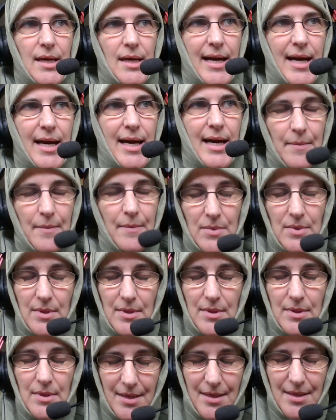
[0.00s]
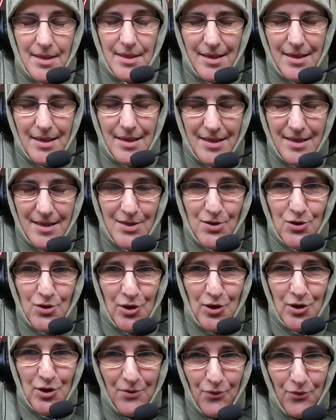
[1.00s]
and this
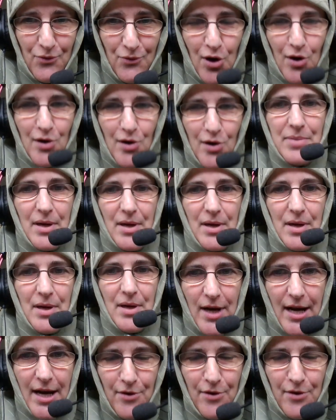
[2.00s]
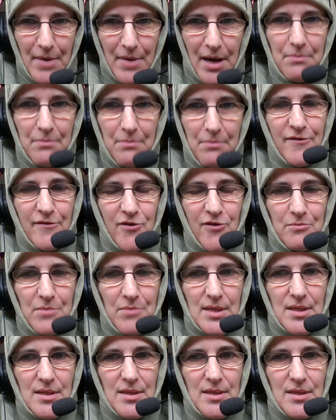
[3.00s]
could be wrong, but what I remember from my
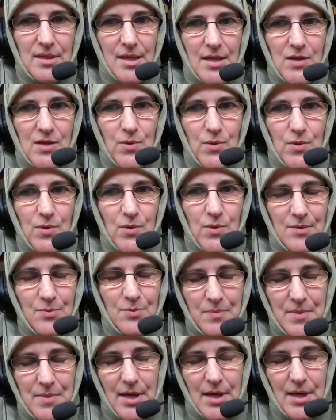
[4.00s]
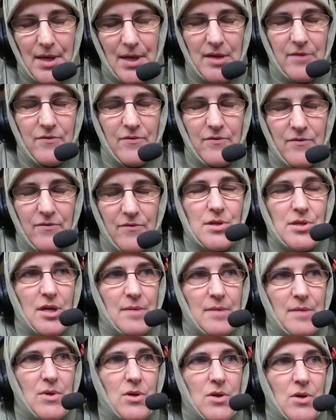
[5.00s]
studies, which is done a bit of a long
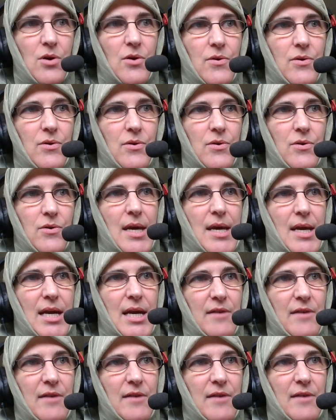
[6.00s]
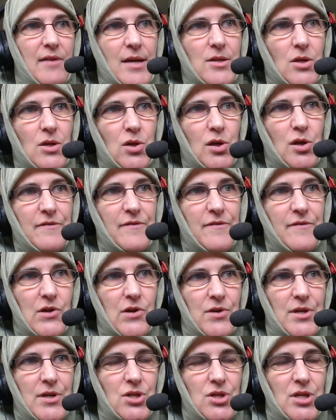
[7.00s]
time ago. In fact, a lot of the Christian